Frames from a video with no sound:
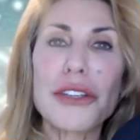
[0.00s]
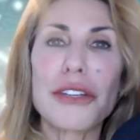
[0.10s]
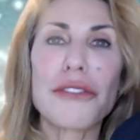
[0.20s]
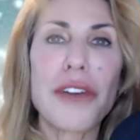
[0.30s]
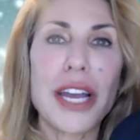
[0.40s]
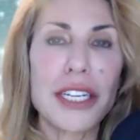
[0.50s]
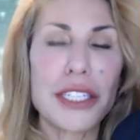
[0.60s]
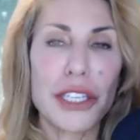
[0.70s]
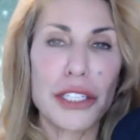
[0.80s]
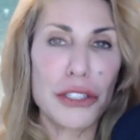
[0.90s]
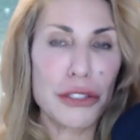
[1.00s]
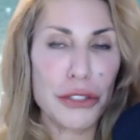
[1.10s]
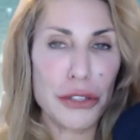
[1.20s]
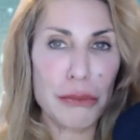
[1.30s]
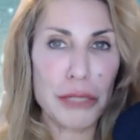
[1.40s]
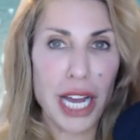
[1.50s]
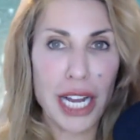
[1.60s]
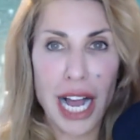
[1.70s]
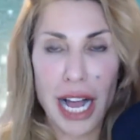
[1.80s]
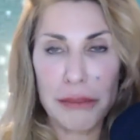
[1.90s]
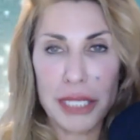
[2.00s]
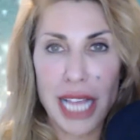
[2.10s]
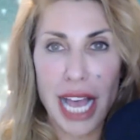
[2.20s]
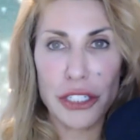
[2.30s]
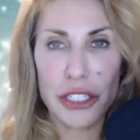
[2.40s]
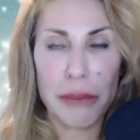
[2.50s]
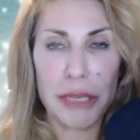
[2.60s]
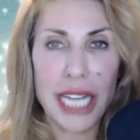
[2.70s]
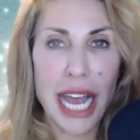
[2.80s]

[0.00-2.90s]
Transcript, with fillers: You can find us on youtube.com/Debbi